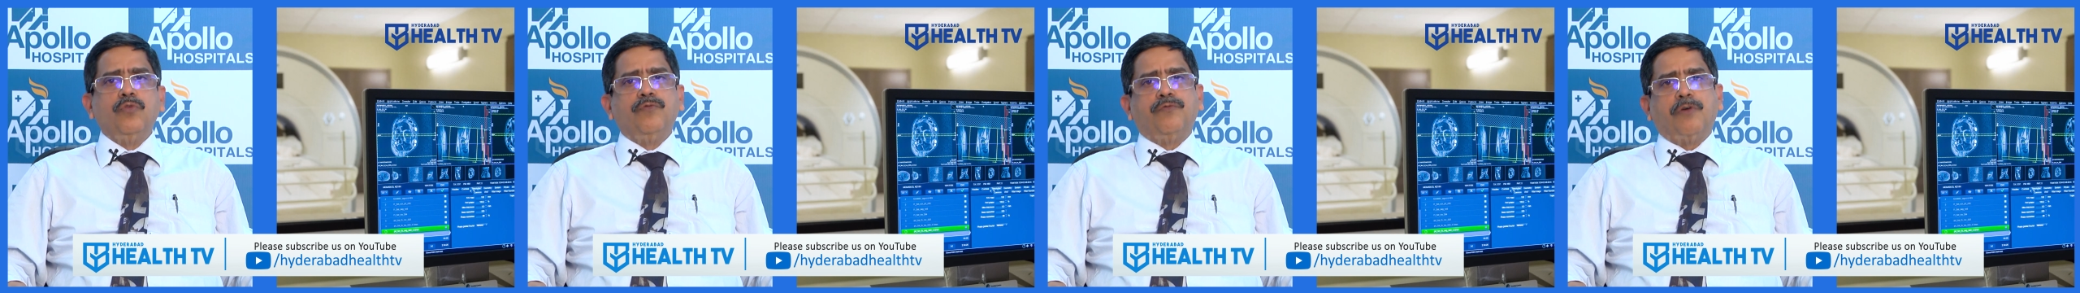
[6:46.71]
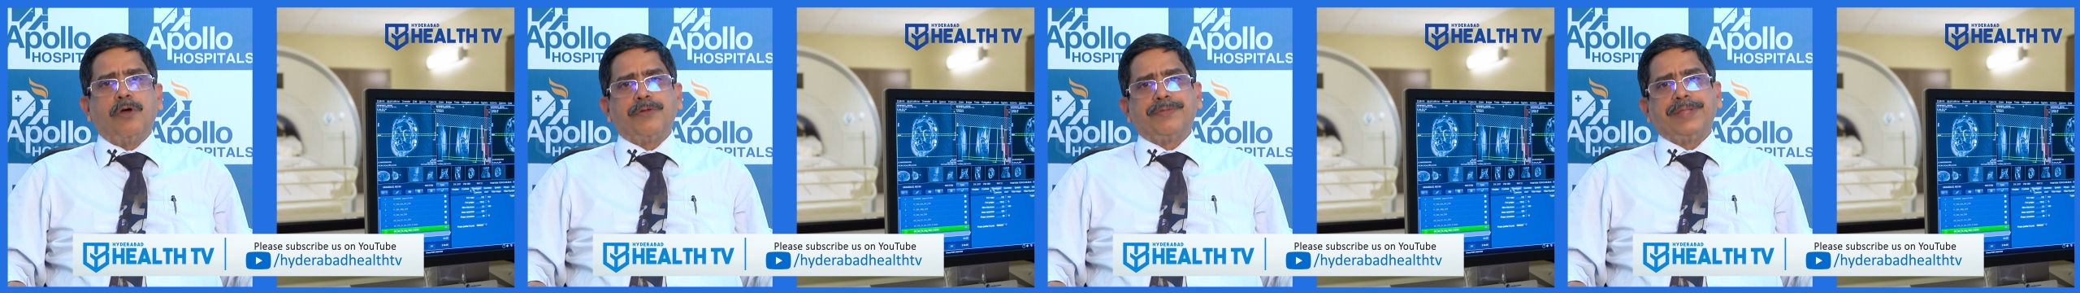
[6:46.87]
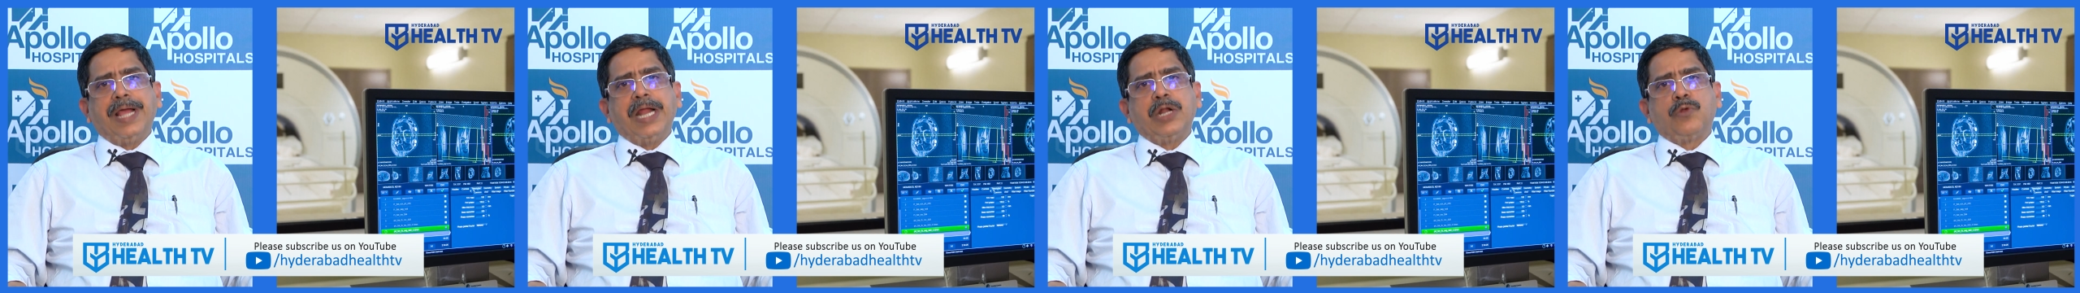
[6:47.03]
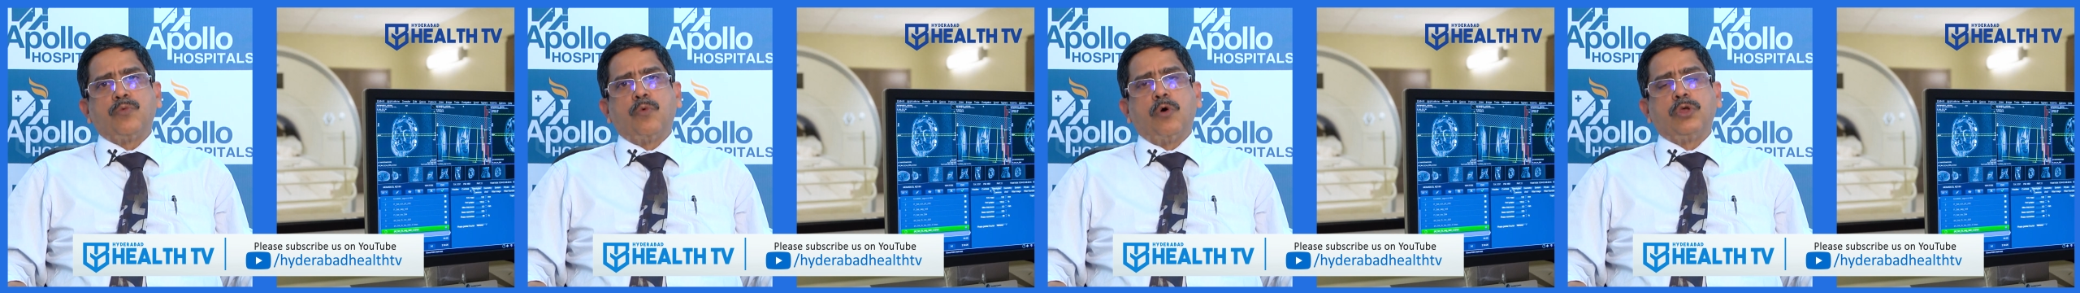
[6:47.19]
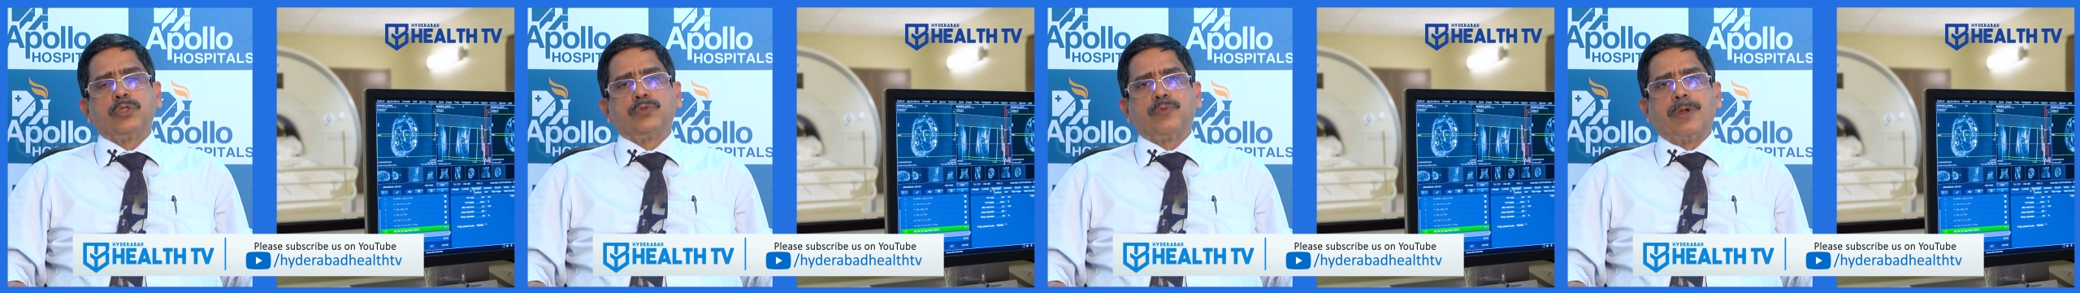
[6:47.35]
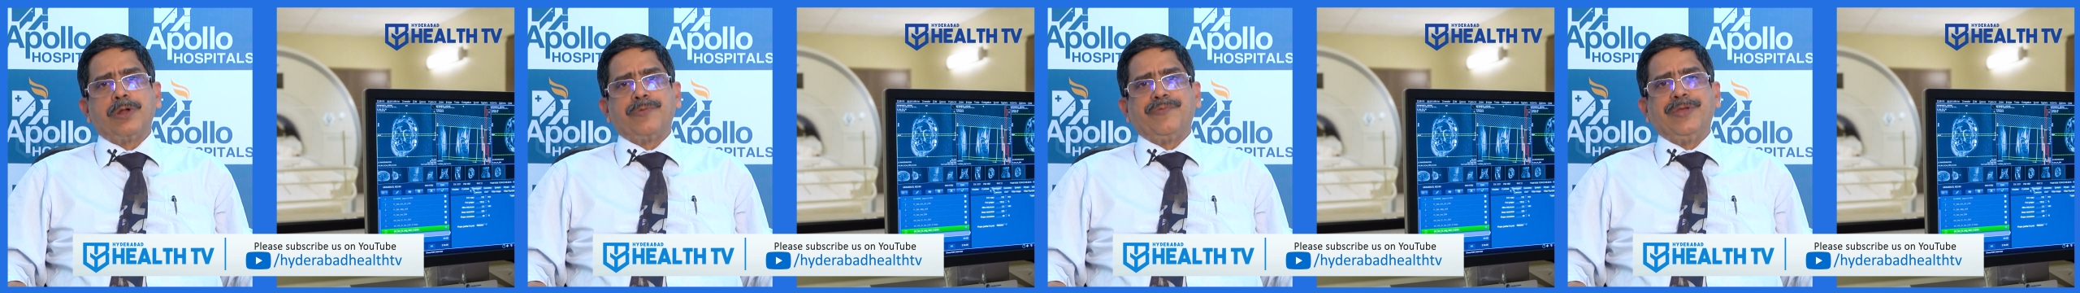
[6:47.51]
for that
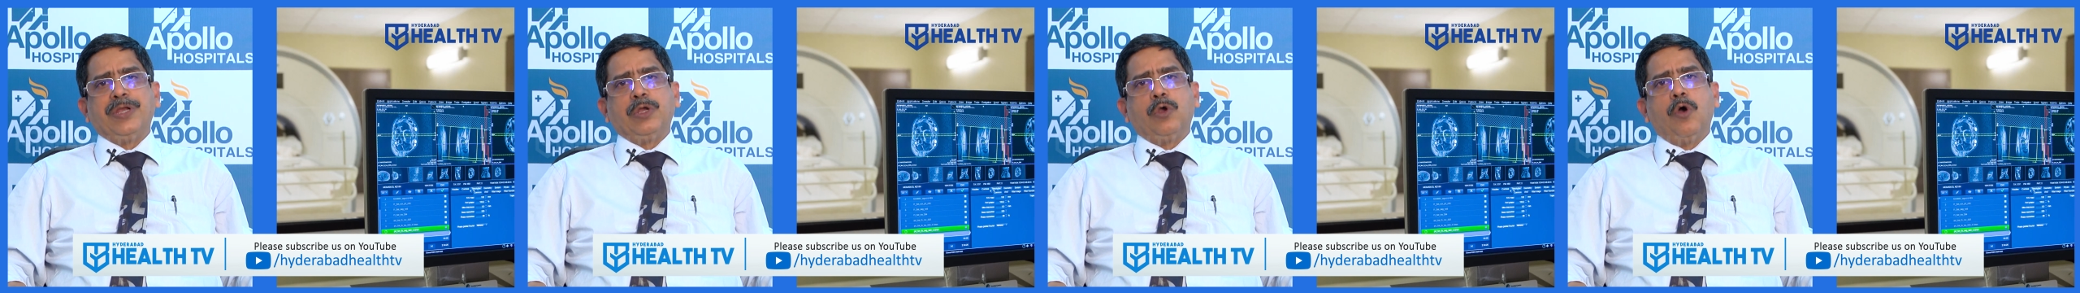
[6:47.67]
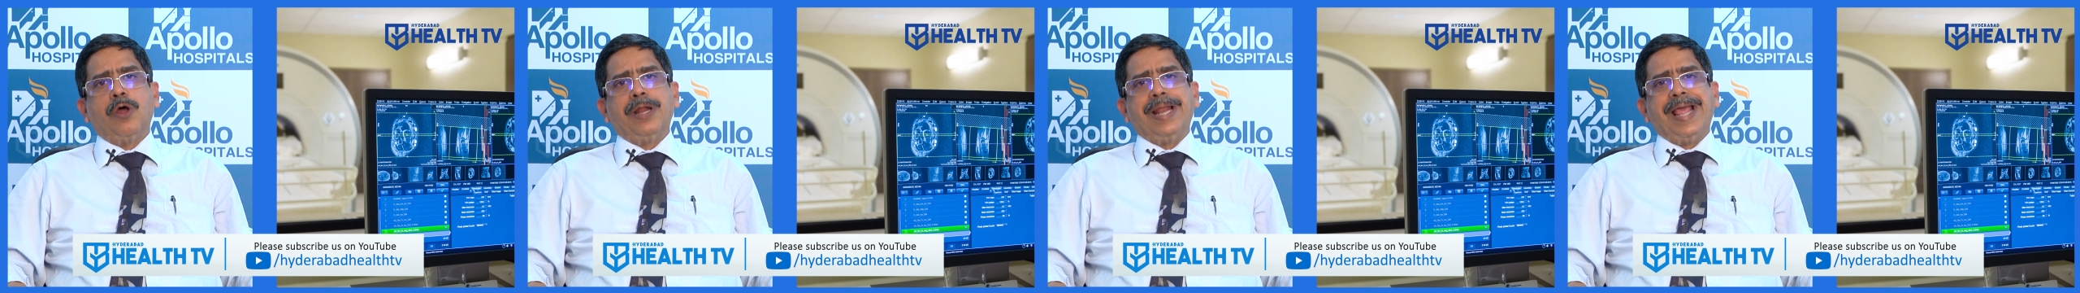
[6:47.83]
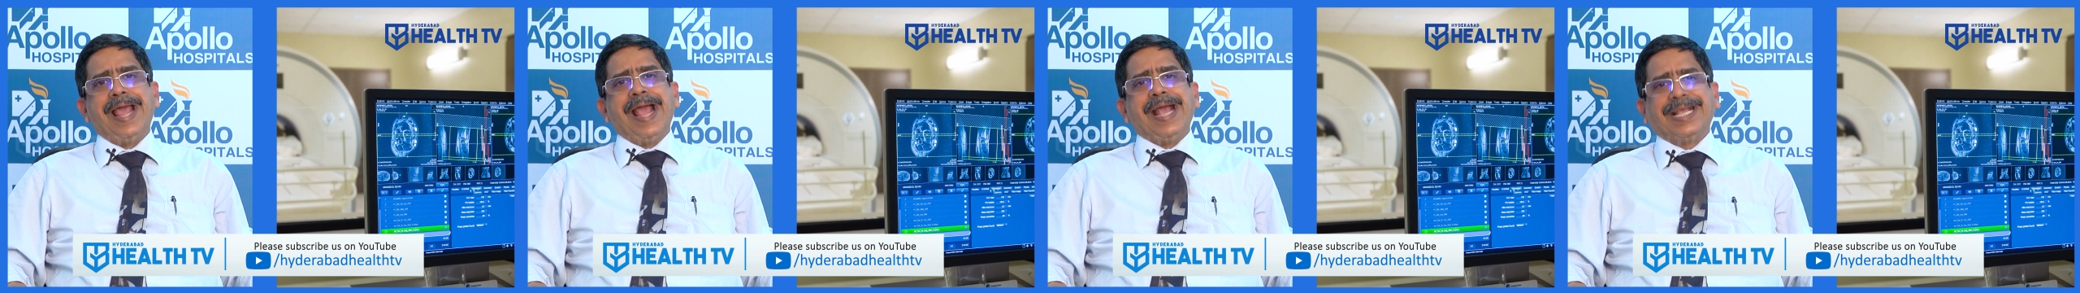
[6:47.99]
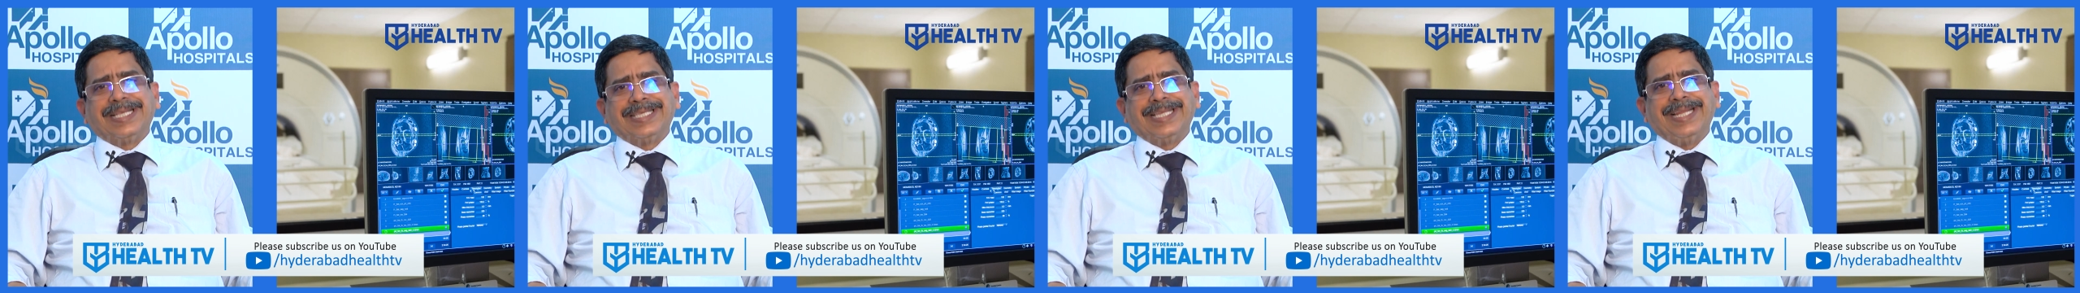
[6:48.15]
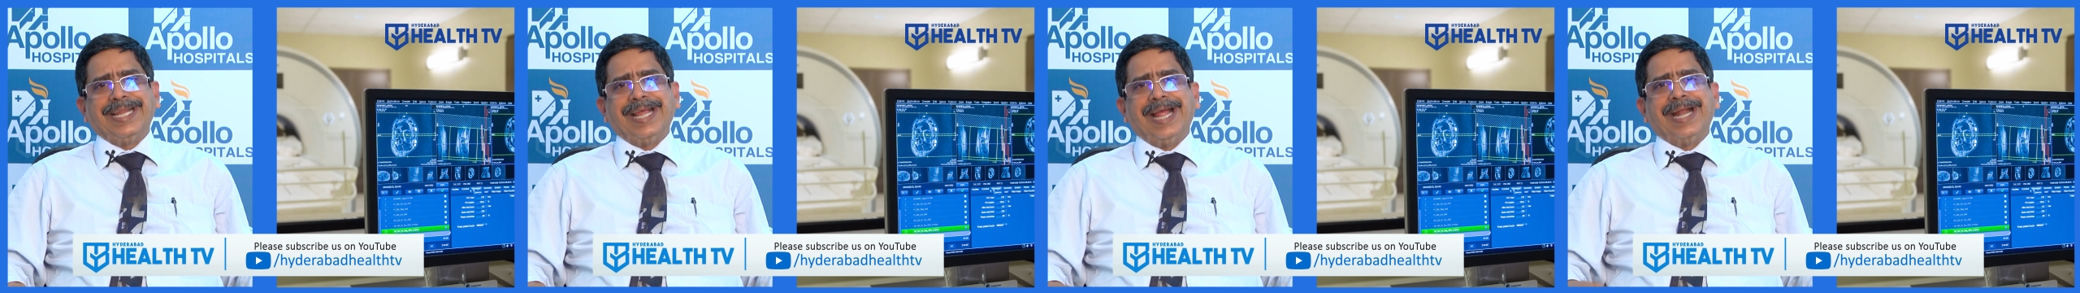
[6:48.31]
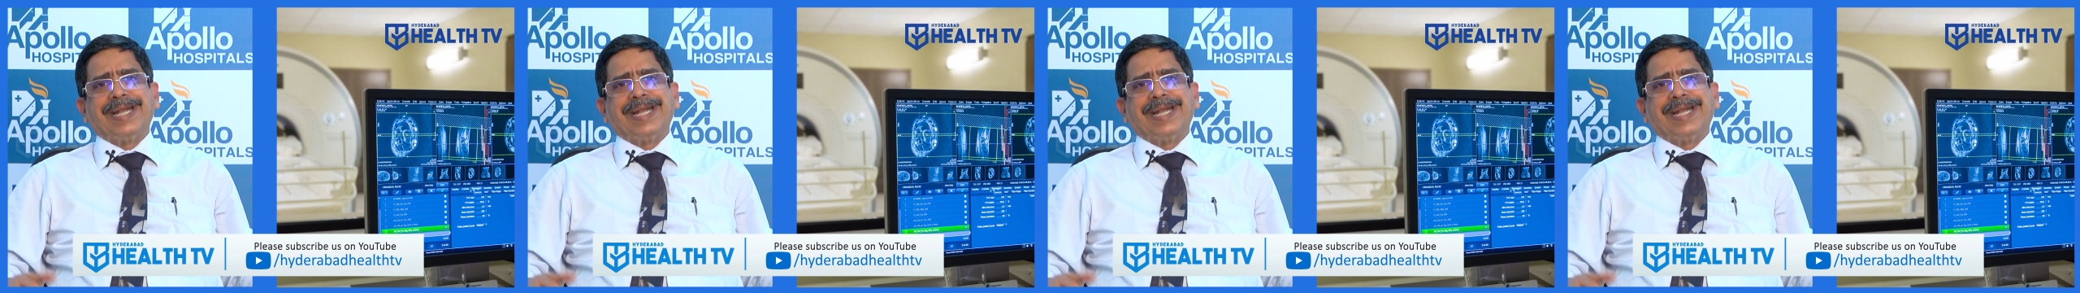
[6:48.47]
was what we call X-ray,